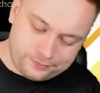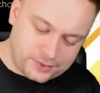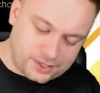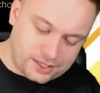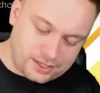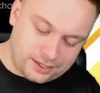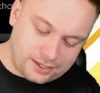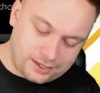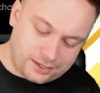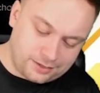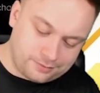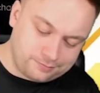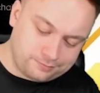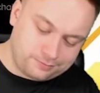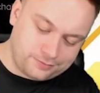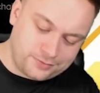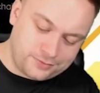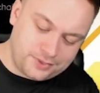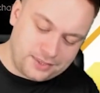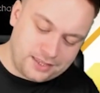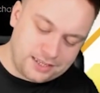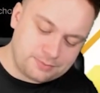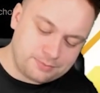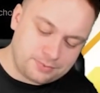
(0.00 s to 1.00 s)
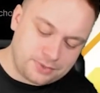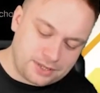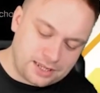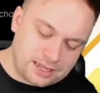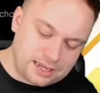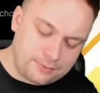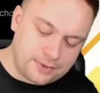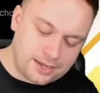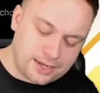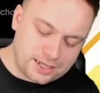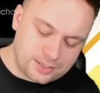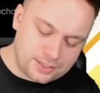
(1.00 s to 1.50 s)
like, this
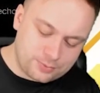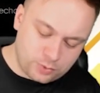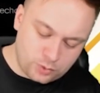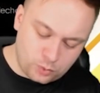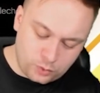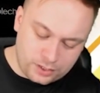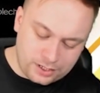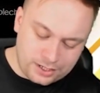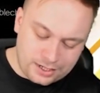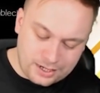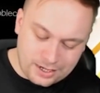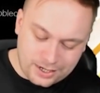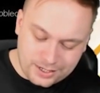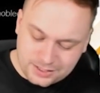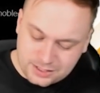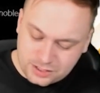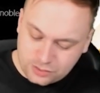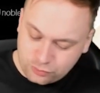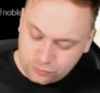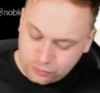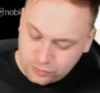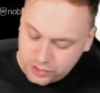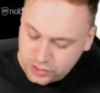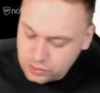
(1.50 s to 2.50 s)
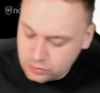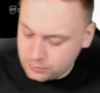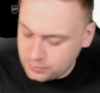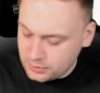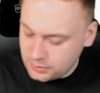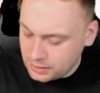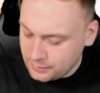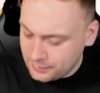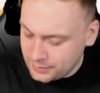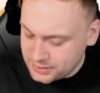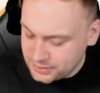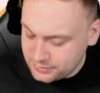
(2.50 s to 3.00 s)
playmat is probably one of the nicest regional
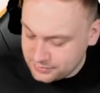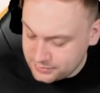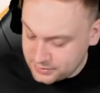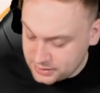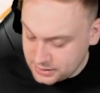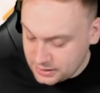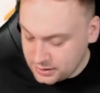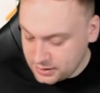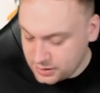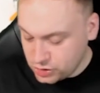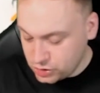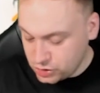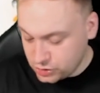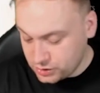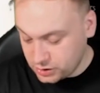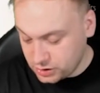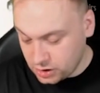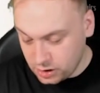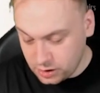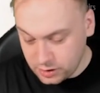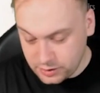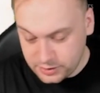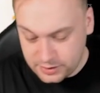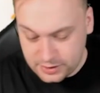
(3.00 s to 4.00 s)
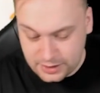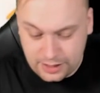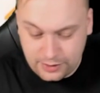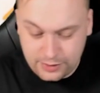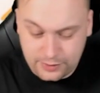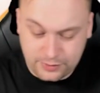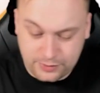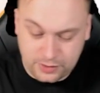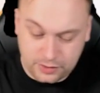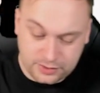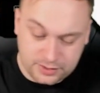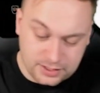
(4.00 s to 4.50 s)
playmats I've seen. It's just the colors and how they've
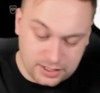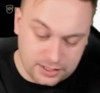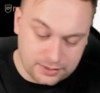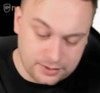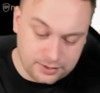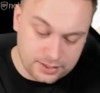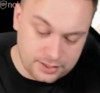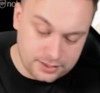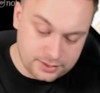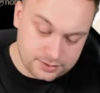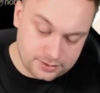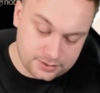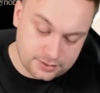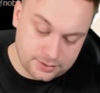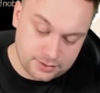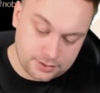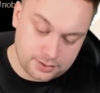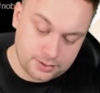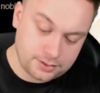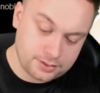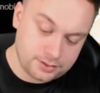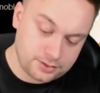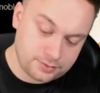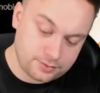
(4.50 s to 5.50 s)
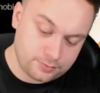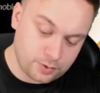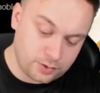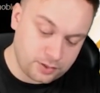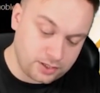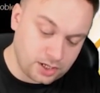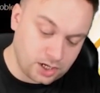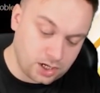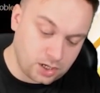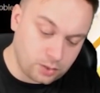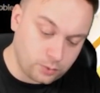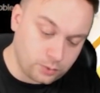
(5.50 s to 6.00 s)
designed this. Probably
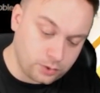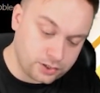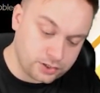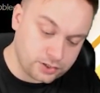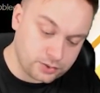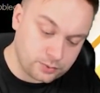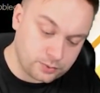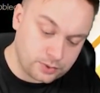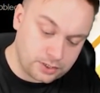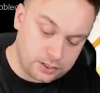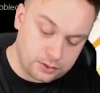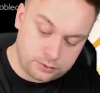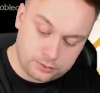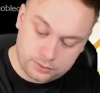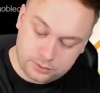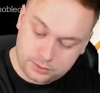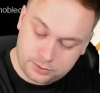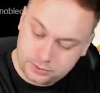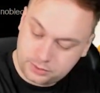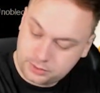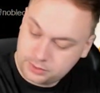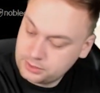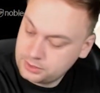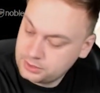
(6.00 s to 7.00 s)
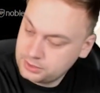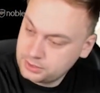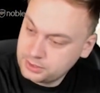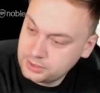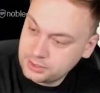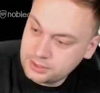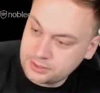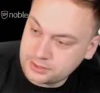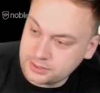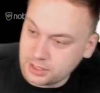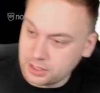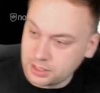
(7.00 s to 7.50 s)
the artwork as well.
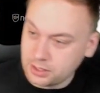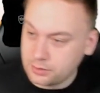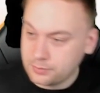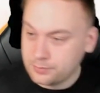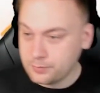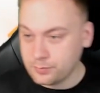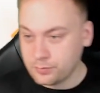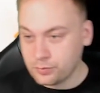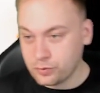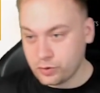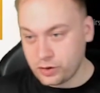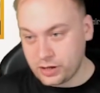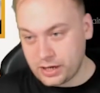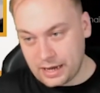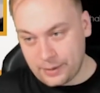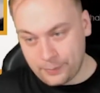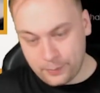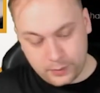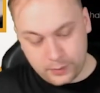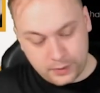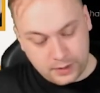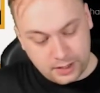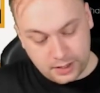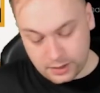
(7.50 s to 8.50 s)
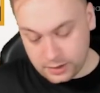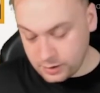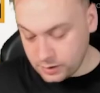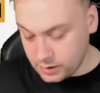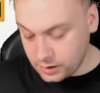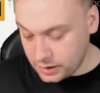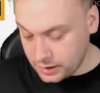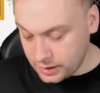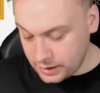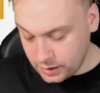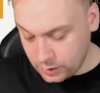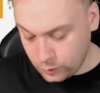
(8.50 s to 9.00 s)
So pretty happy
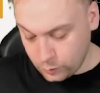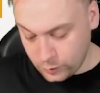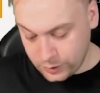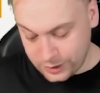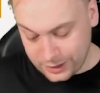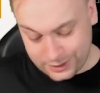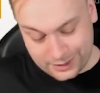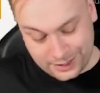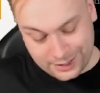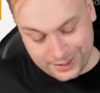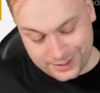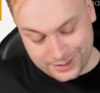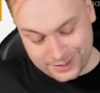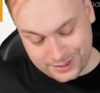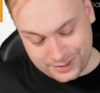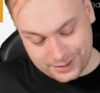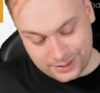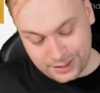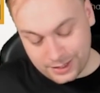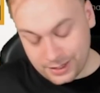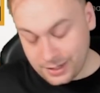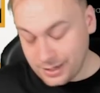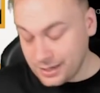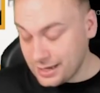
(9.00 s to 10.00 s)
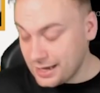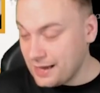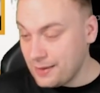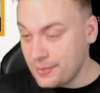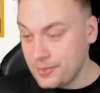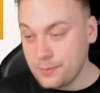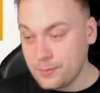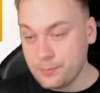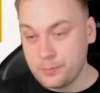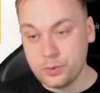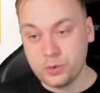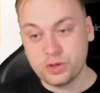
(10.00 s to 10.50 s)
winning this and the
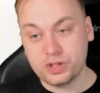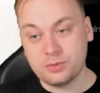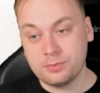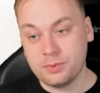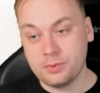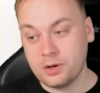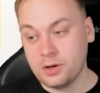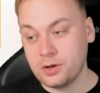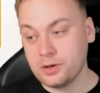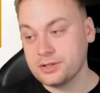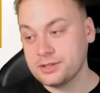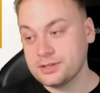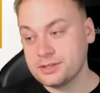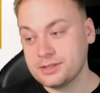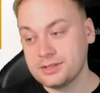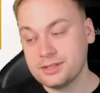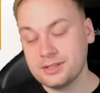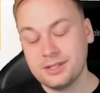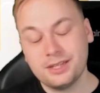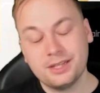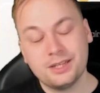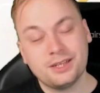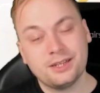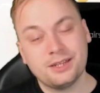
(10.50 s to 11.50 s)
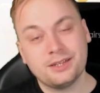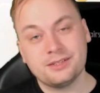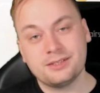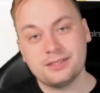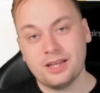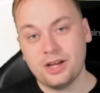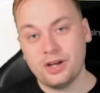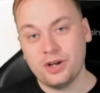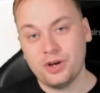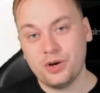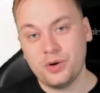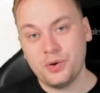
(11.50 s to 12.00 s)
booster box.
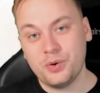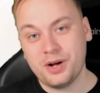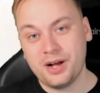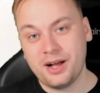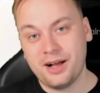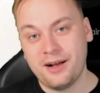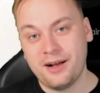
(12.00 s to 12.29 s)
So